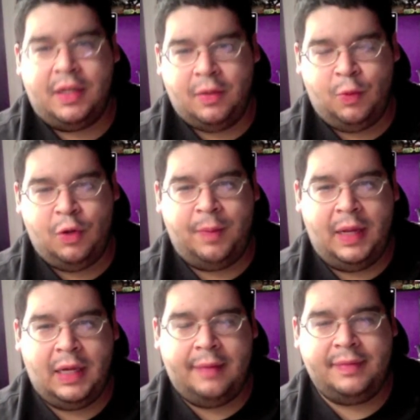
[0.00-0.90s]
World
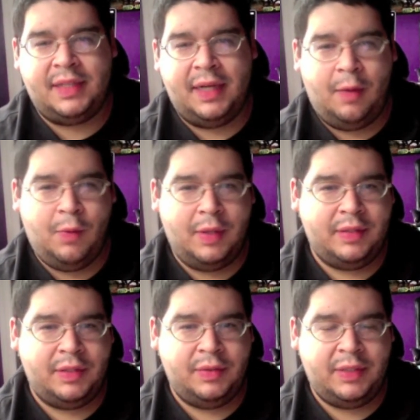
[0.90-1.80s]
pickups. Now I went
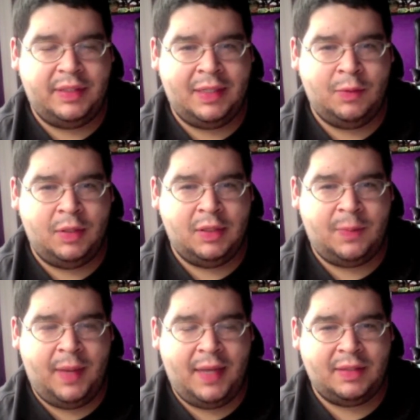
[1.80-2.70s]
to Nintendo World this
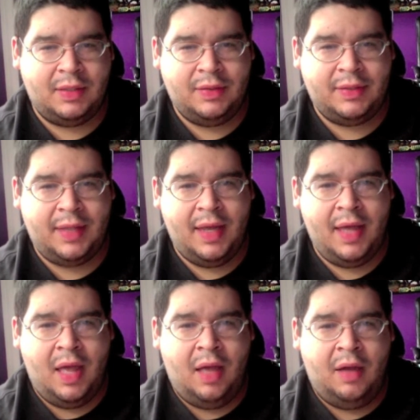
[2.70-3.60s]
past Tuesday
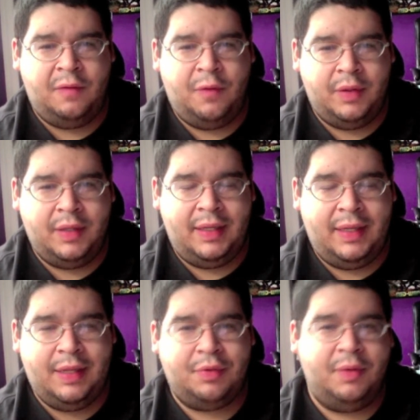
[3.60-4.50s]
for the
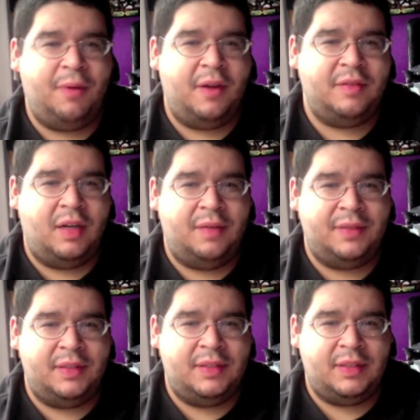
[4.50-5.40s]
E3 press
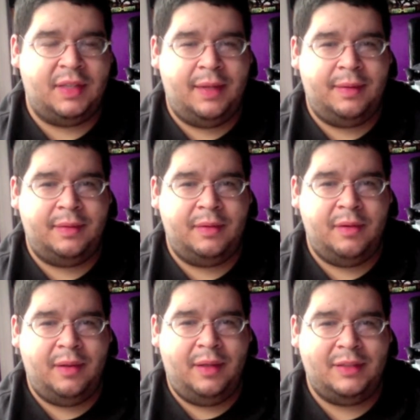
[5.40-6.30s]
conference and
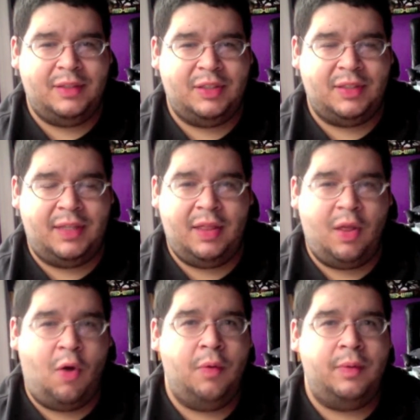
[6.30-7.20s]
just the
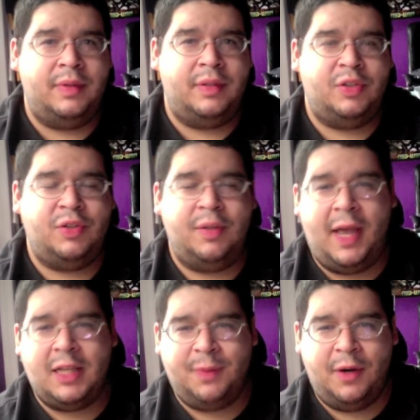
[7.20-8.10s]
whole Street
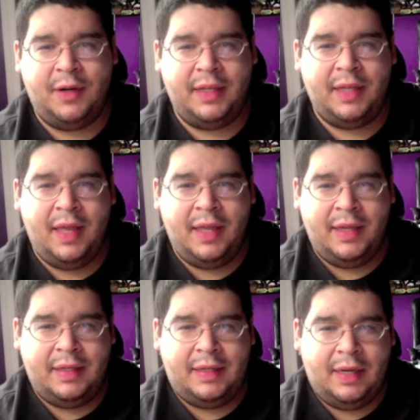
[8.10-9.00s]
Pass party.
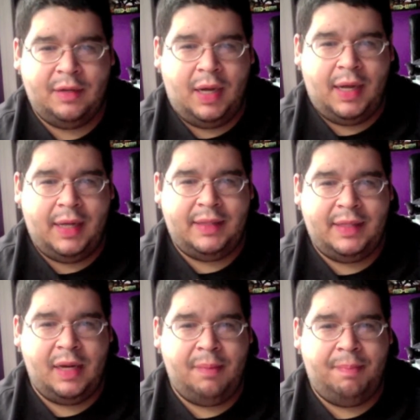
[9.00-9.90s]
Now I
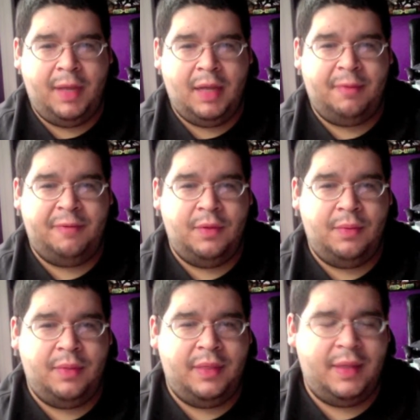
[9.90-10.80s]
did pick up a few
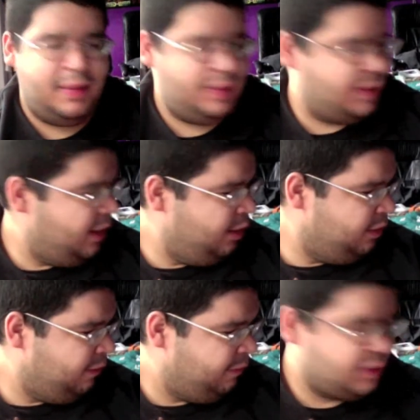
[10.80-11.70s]
things there.
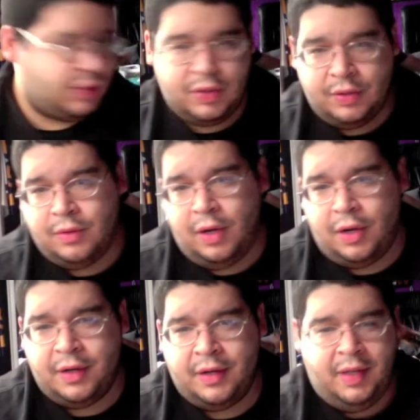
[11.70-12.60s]
The first two
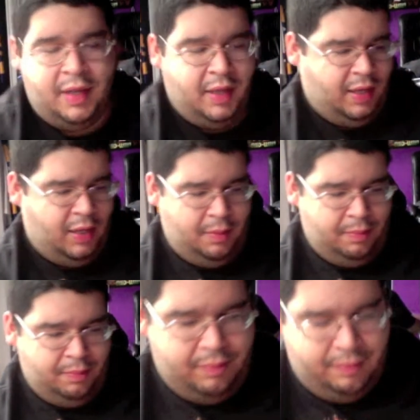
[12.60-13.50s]
are um,
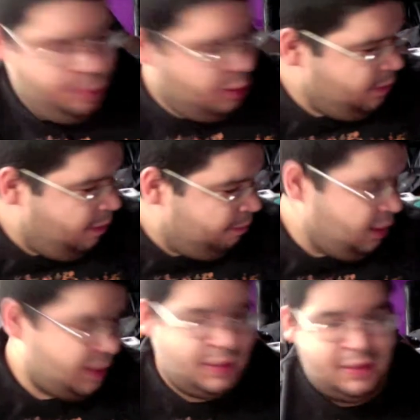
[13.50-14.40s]
Pokemon
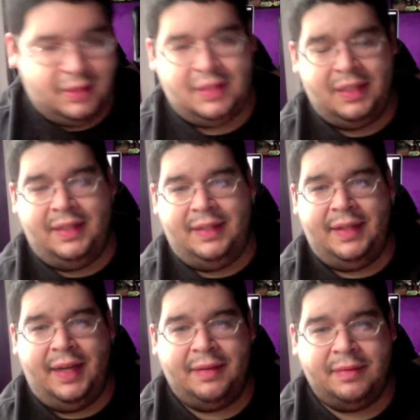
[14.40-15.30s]
plushies.
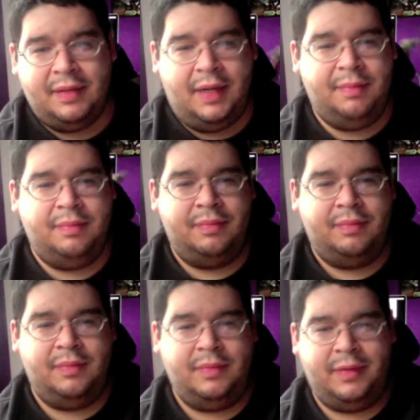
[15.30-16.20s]
Yeah, I
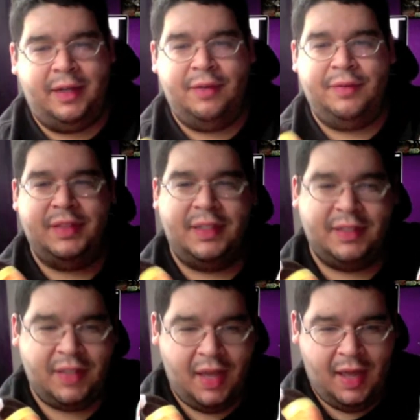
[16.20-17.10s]
couldn't
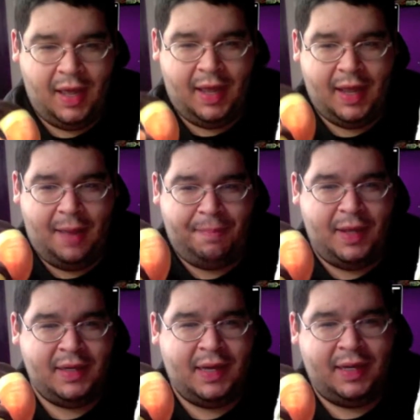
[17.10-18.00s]
resist. I got
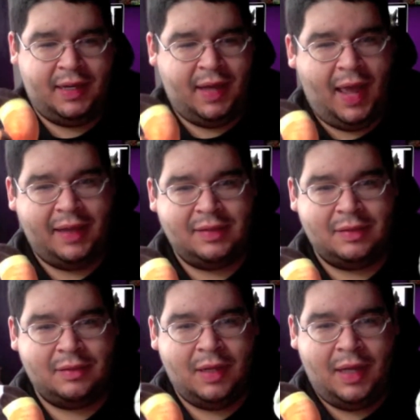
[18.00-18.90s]
Pignite and
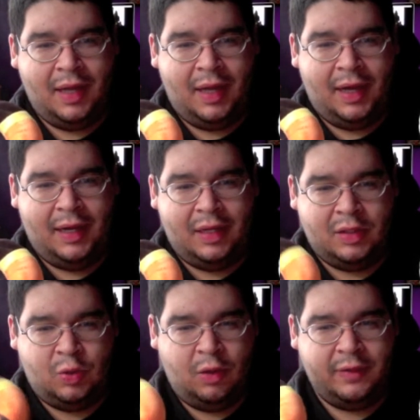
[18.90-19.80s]
Axew.
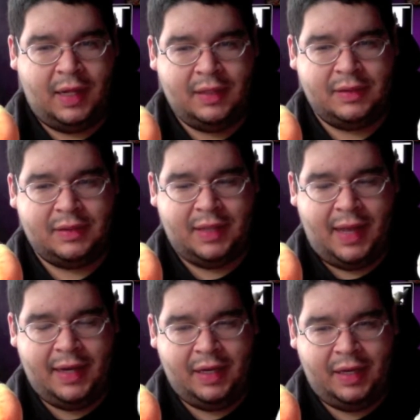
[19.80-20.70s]
$12
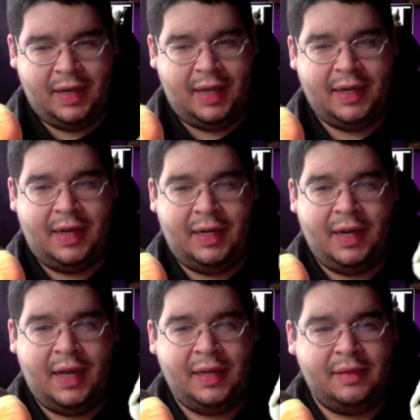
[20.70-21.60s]
and
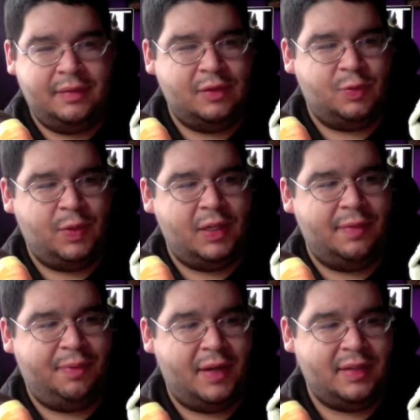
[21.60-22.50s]
$9.99. It was a pretty good
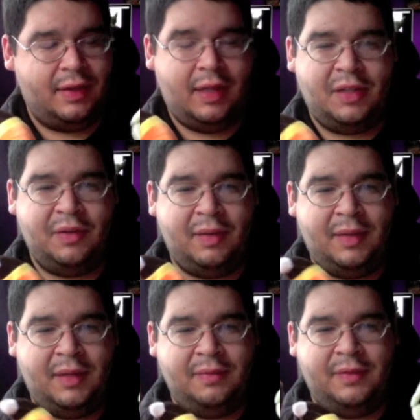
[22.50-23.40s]
price. I thought they were gonna
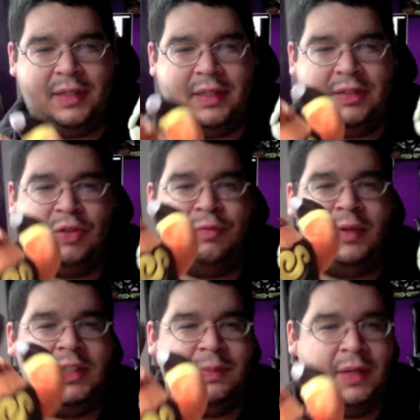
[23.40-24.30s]
be ridiculous
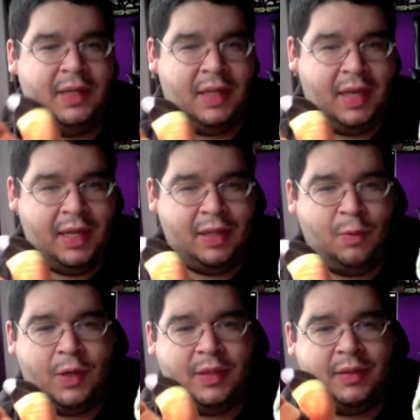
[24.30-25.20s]
overpriced, but there
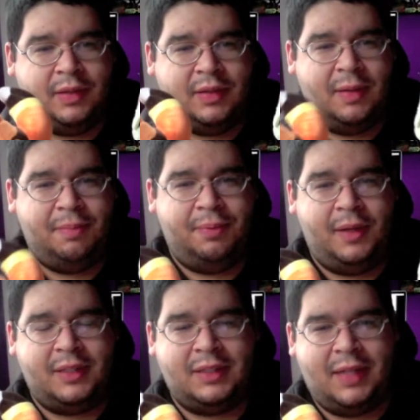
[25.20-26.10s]
were some
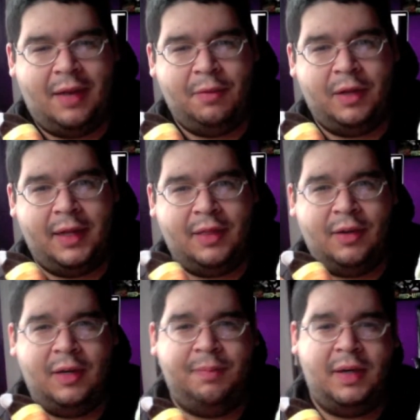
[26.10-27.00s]
plushes that were like
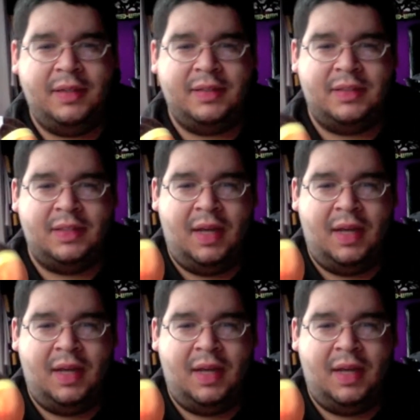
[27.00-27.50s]
$30.